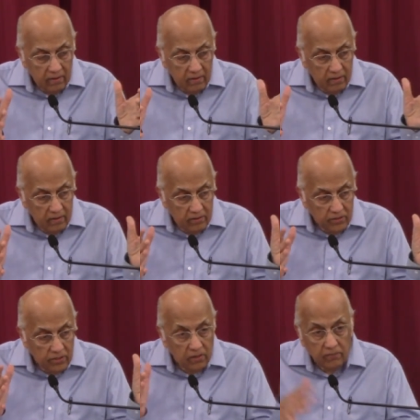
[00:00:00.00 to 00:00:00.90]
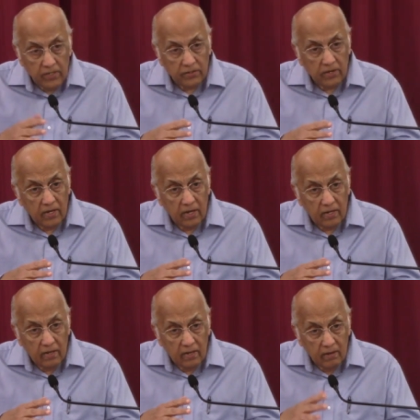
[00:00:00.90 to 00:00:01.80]
the children of Israel
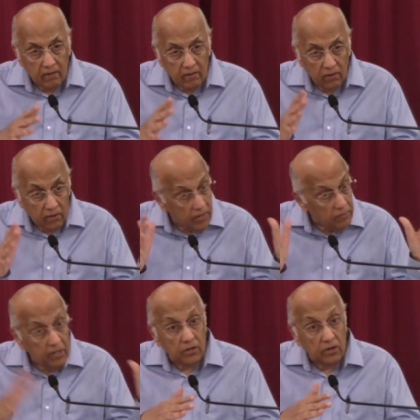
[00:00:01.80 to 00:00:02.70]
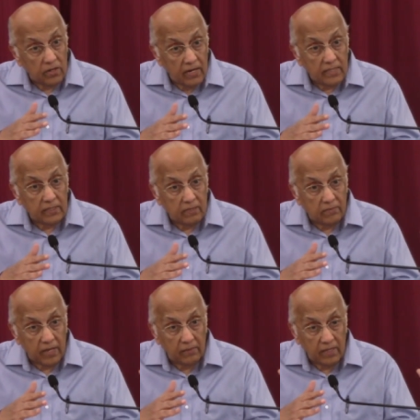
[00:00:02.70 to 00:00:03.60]
had already been taught a lesson
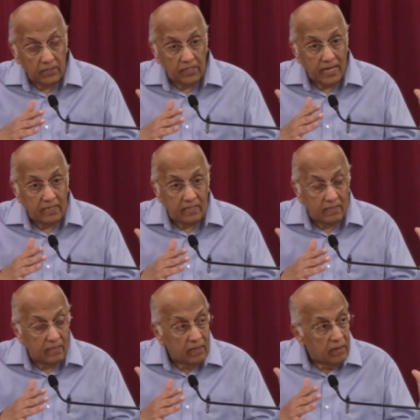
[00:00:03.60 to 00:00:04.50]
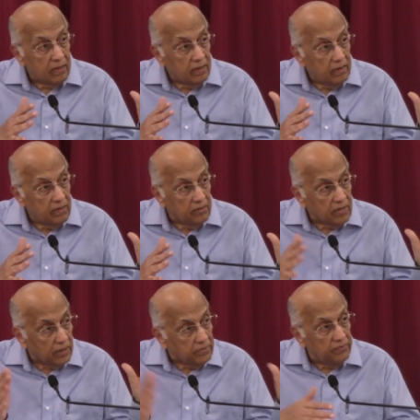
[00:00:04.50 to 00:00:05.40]
by being sent into
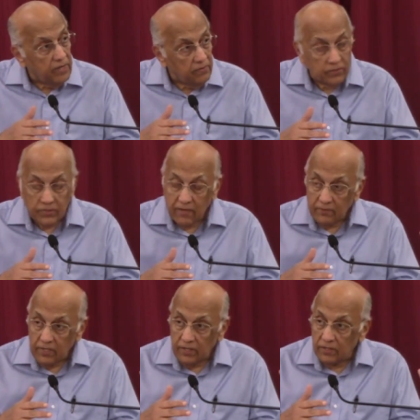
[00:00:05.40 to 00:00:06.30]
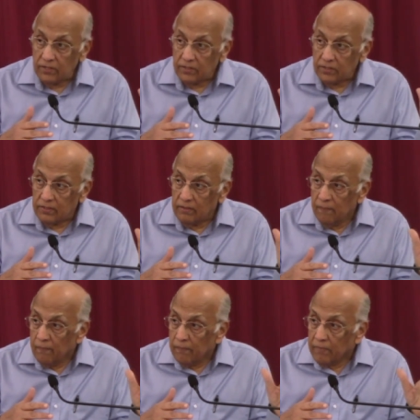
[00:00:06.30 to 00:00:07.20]
captivity for 70 years.
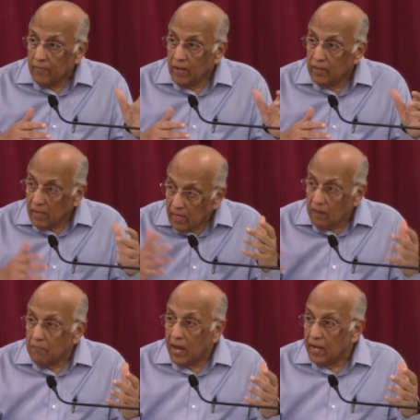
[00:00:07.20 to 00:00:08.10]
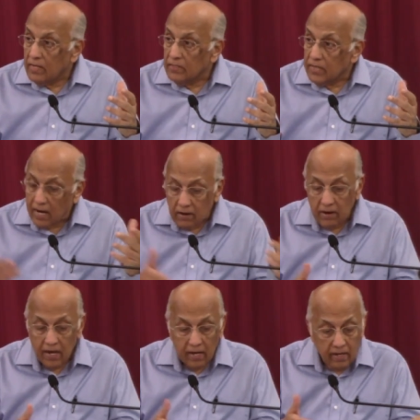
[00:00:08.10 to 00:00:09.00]
And they came back, and
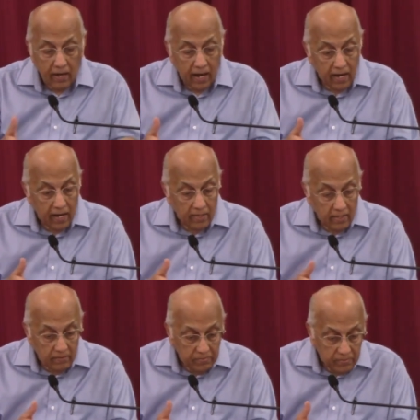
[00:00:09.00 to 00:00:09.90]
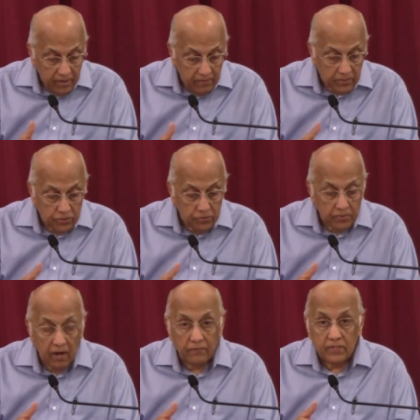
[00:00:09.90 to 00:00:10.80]
Zechariah and Haggai, the previous two
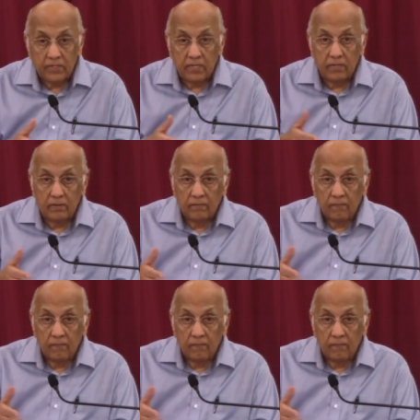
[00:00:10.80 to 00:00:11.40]
prophets, had